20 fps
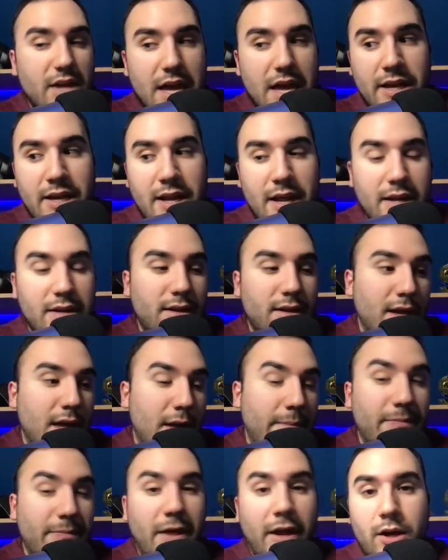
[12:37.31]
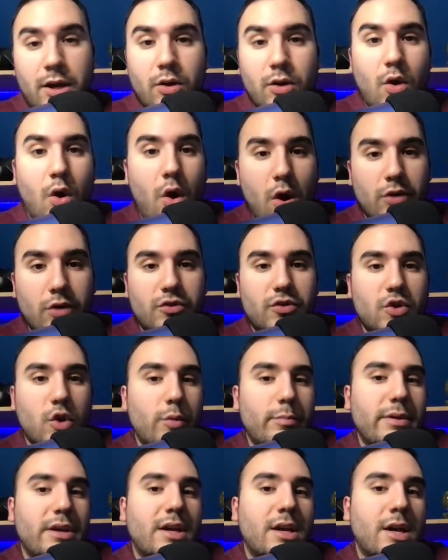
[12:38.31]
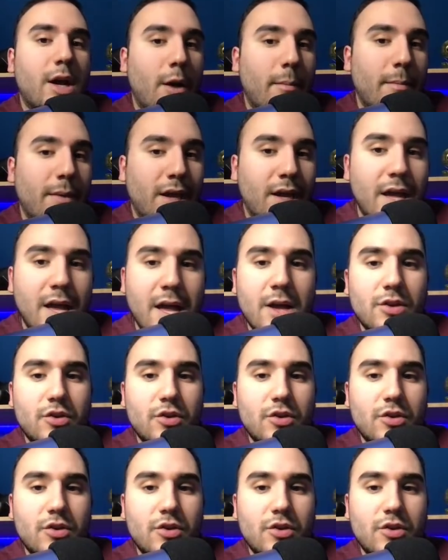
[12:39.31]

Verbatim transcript: NNDM, that could also be coming.